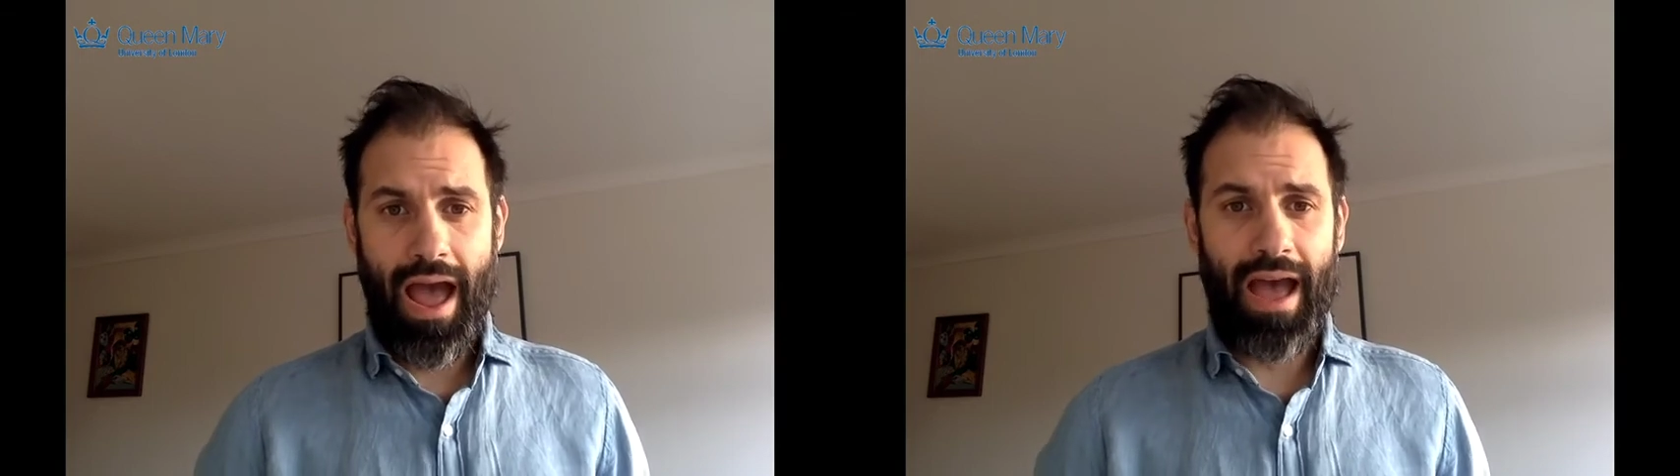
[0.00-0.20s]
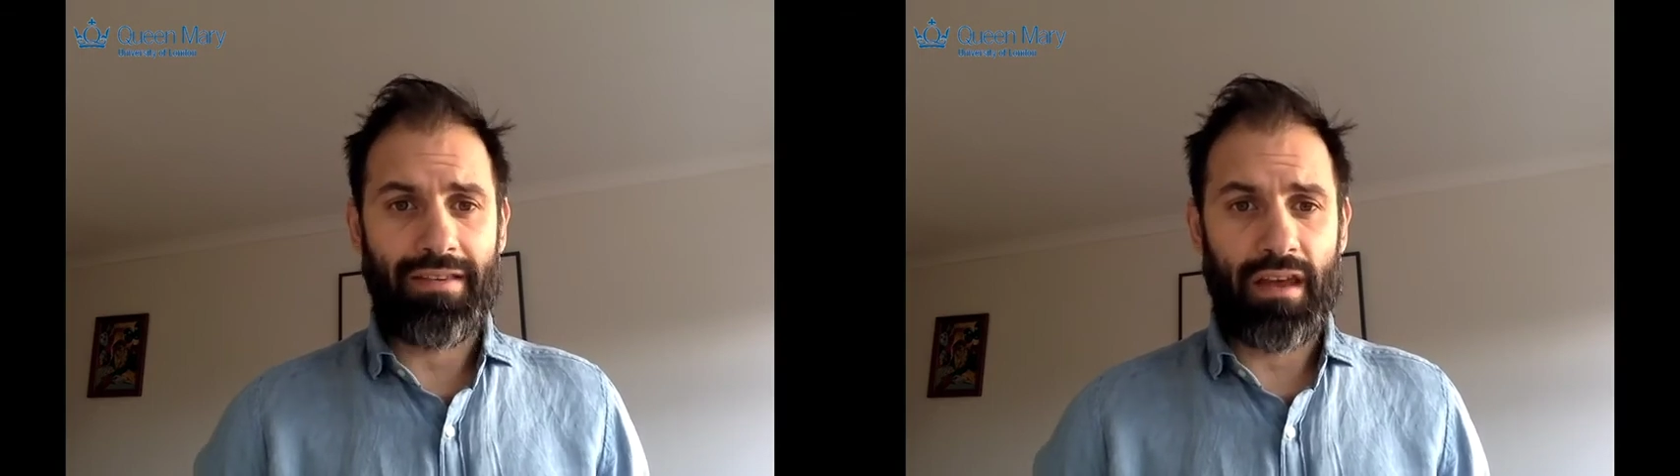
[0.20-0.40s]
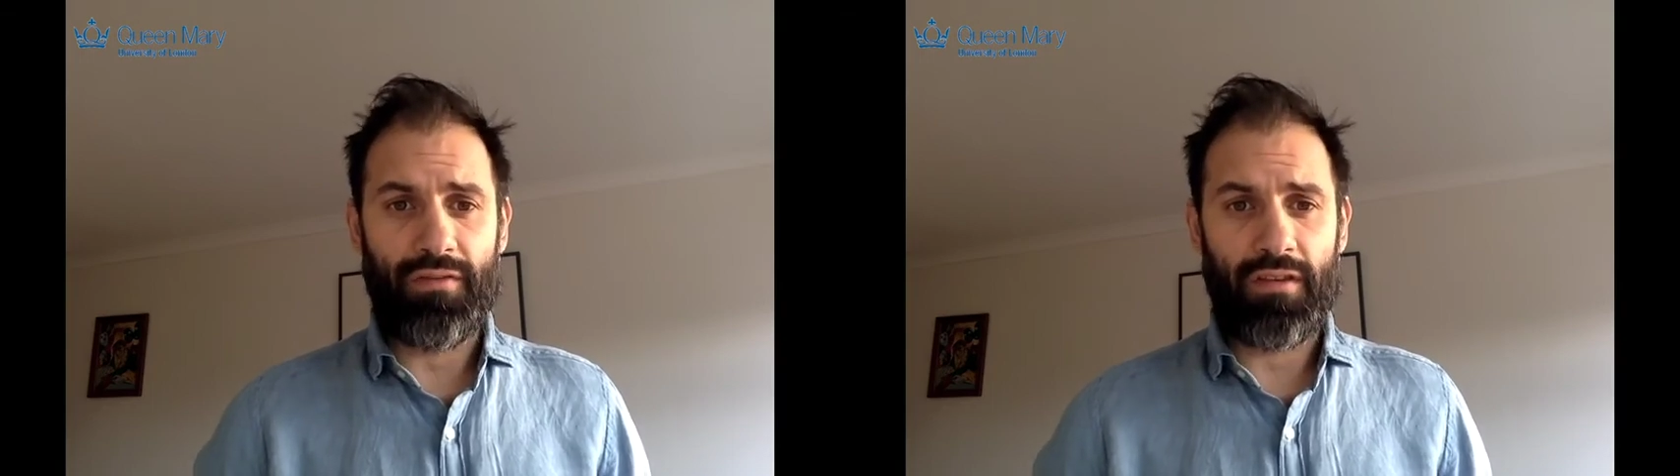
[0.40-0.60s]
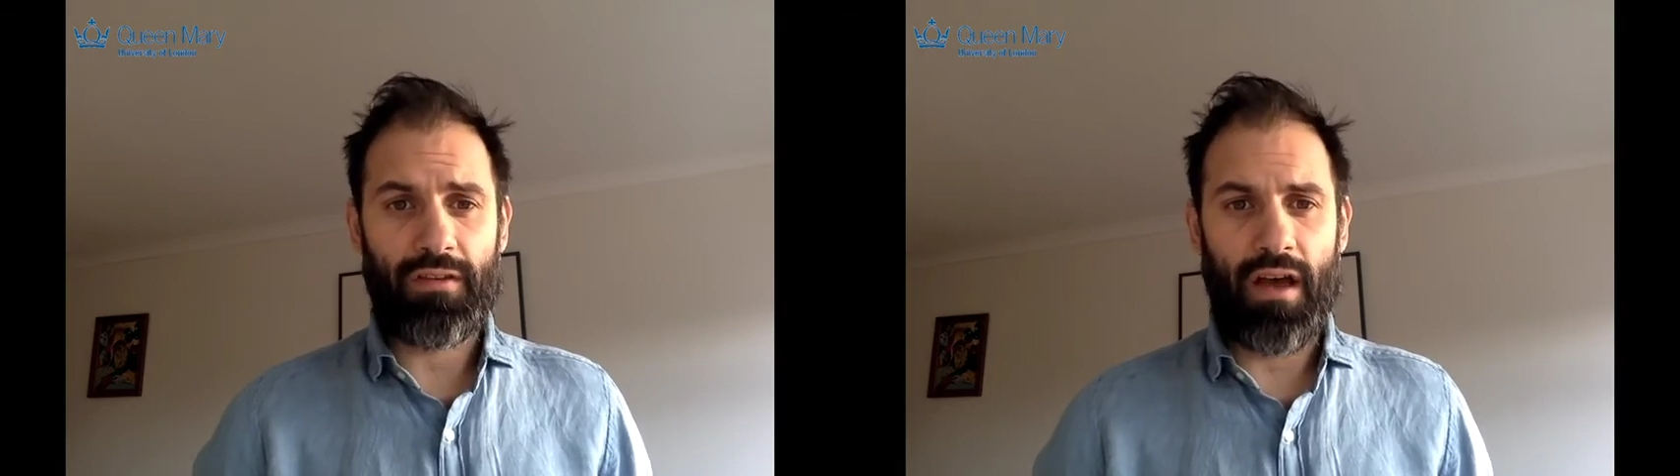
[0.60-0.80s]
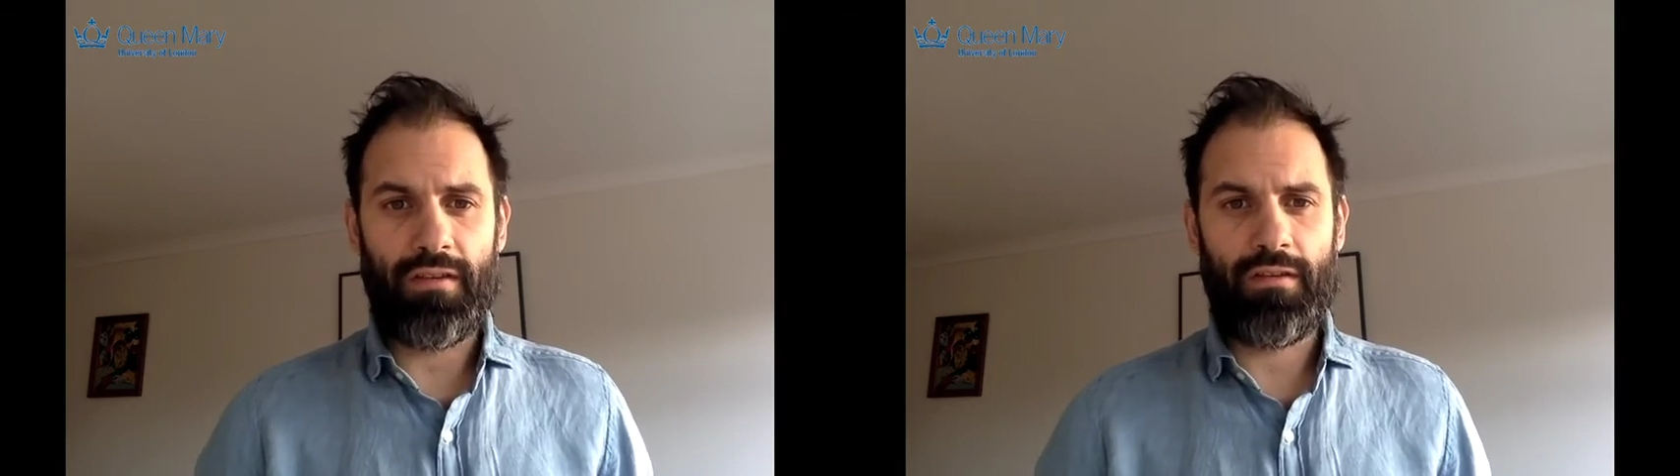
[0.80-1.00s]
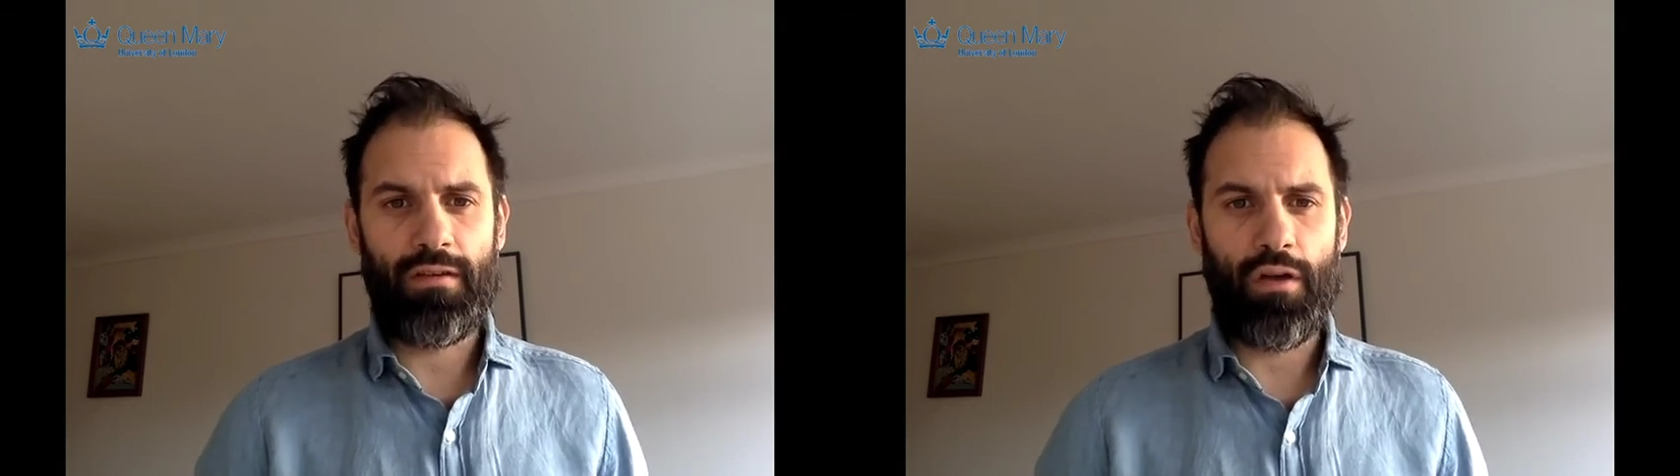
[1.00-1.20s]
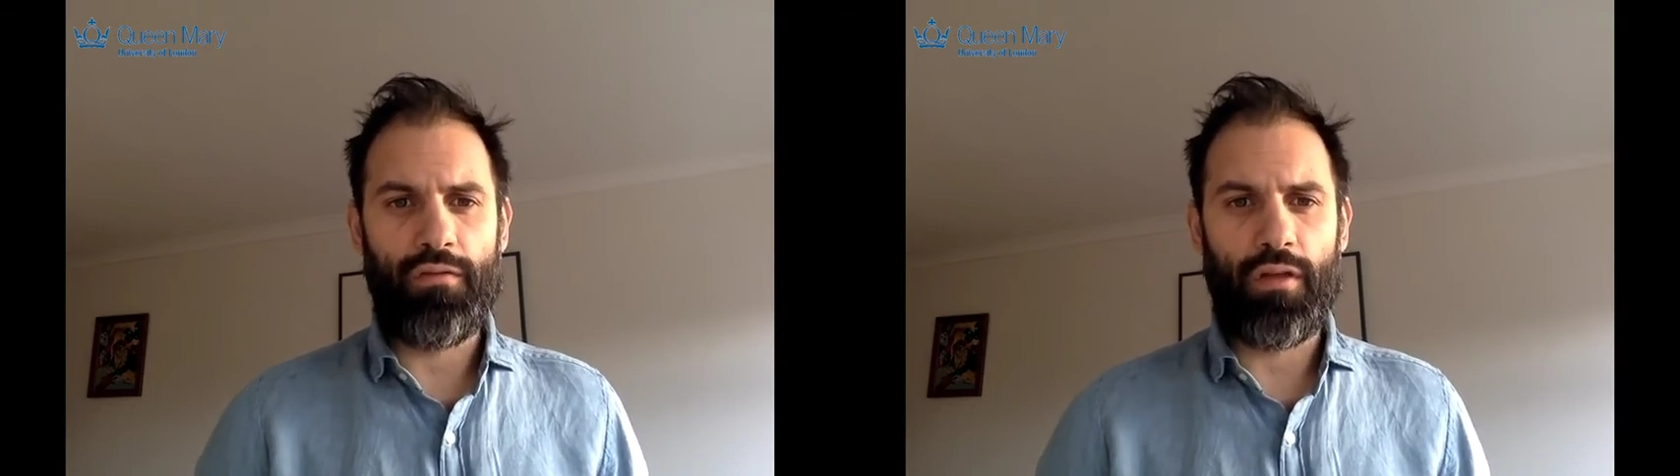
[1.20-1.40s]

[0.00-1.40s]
As I've discussed over